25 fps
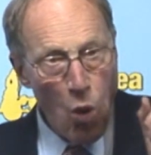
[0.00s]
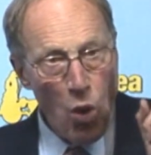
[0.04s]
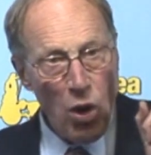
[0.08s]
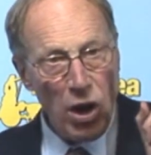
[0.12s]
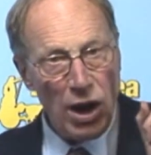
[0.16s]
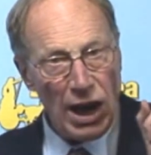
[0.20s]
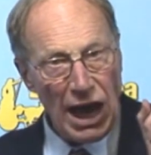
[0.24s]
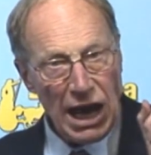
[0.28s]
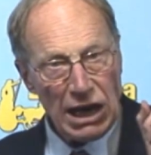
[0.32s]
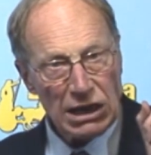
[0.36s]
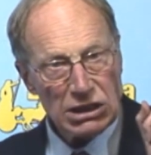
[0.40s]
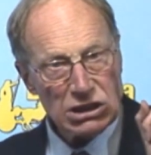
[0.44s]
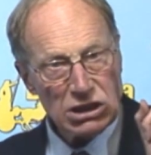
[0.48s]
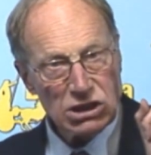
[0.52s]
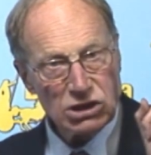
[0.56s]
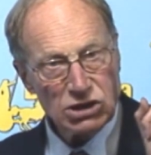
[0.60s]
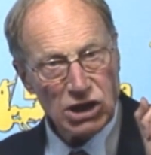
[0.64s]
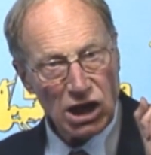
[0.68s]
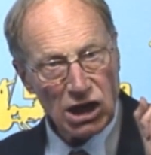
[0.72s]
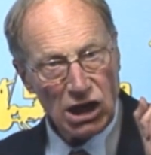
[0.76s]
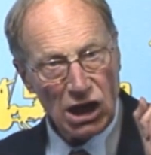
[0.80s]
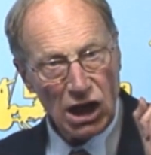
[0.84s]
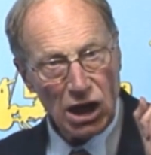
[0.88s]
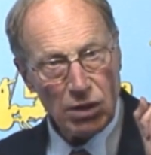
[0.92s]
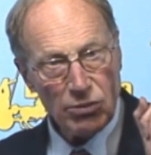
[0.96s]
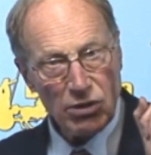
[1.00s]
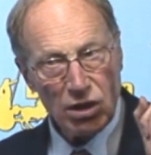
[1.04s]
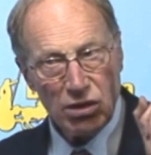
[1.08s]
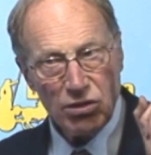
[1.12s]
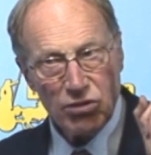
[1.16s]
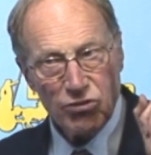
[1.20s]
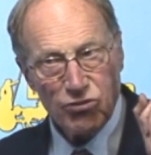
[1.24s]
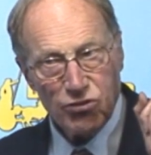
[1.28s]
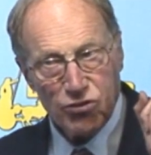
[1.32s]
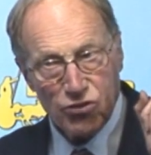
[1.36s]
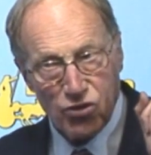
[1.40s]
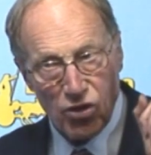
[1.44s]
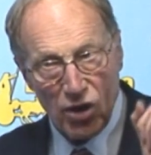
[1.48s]
Ladies and gentlemen,
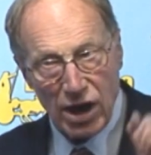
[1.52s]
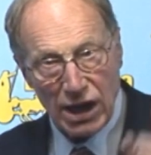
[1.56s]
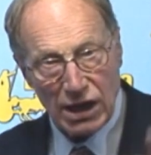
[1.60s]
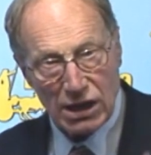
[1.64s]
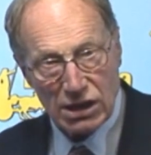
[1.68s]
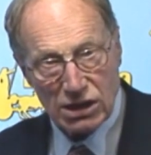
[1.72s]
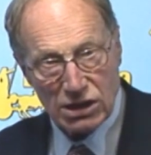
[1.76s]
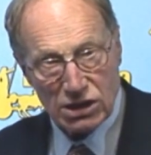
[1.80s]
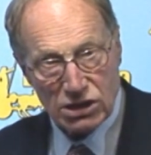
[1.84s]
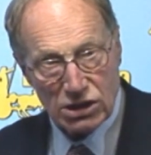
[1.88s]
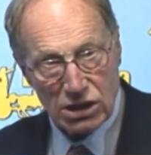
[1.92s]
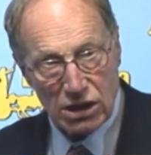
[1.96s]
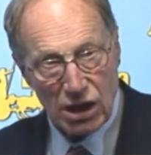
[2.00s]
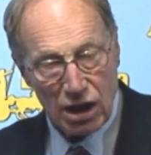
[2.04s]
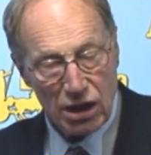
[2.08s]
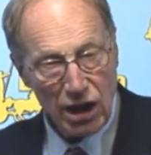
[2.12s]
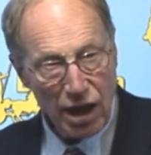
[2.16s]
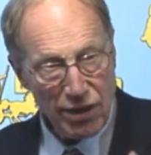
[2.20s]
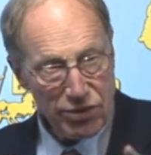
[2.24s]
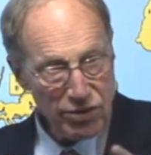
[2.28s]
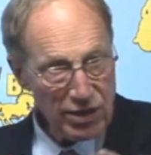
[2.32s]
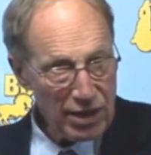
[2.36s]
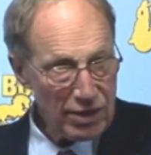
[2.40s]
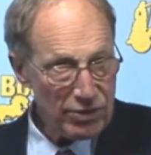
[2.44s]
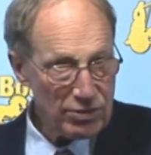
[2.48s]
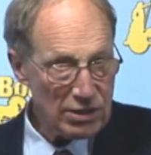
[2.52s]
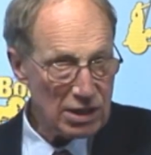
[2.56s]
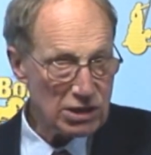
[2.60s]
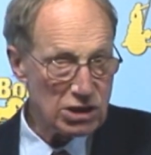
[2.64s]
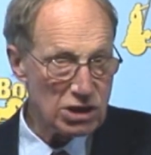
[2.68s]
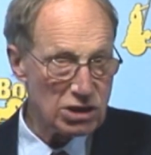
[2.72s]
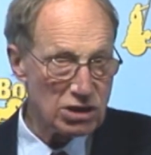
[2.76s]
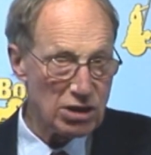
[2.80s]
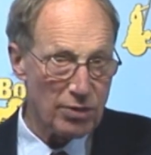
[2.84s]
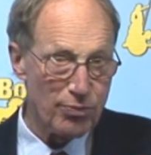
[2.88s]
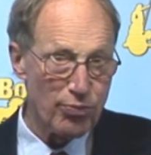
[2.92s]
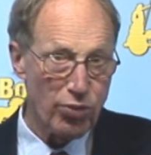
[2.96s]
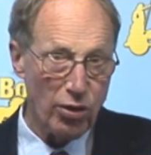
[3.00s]
friends, and I think this
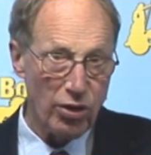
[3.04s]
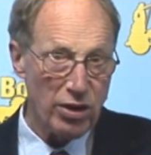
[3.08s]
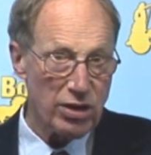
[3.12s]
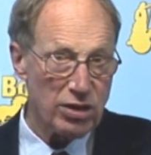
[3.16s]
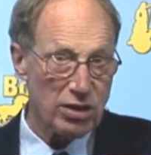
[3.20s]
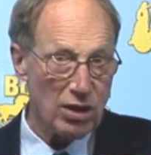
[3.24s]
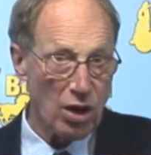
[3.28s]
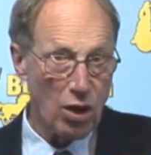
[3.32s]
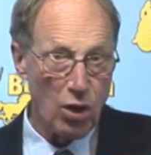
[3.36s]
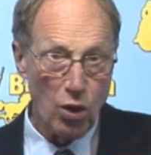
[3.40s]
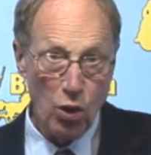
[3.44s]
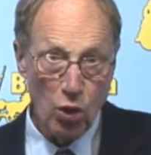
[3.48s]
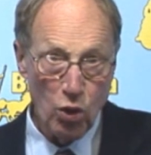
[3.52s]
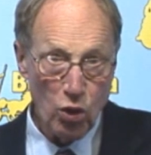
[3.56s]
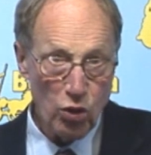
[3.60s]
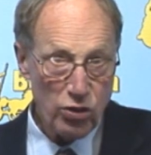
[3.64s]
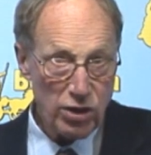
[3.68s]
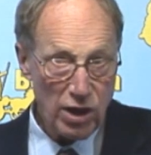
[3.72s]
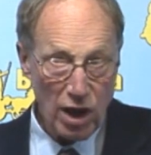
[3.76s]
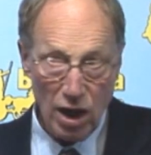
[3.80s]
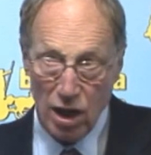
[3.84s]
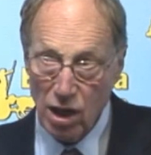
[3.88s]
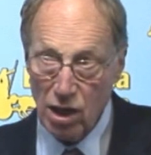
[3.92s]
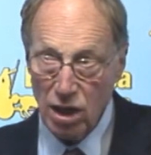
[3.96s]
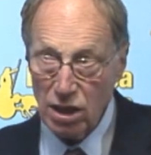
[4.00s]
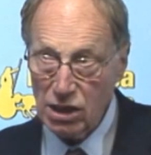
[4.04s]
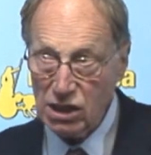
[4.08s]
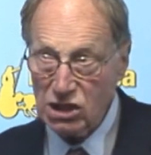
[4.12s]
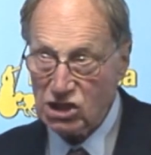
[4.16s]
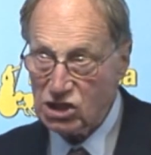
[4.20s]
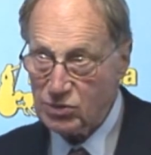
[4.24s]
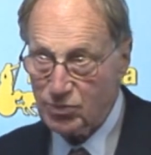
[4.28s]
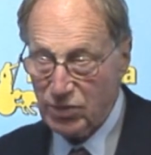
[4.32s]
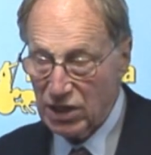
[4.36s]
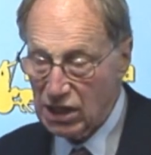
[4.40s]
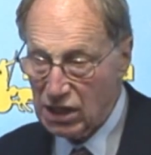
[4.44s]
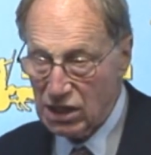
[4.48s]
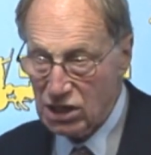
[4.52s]
is the point that all the earlier
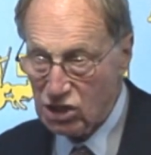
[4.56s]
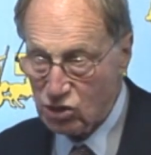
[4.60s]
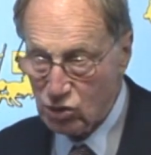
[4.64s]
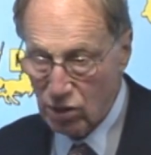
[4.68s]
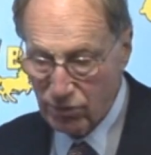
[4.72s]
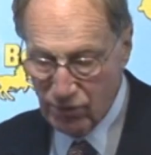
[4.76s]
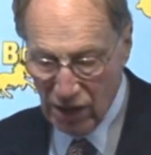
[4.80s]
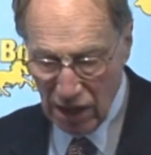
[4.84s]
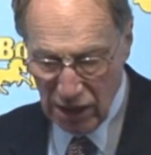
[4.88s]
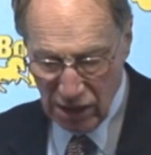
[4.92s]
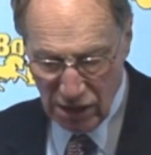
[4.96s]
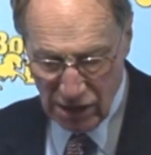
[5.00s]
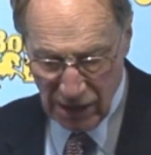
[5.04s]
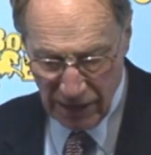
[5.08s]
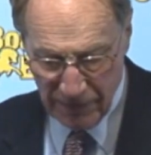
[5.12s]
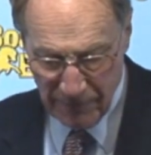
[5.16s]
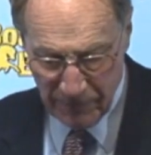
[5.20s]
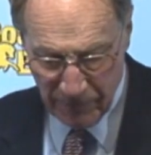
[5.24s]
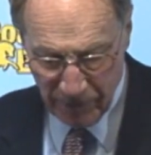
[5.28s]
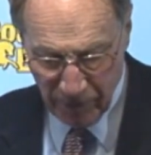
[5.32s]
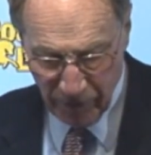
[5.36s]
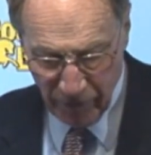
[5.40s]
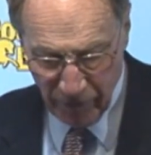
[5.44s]
speakers were making,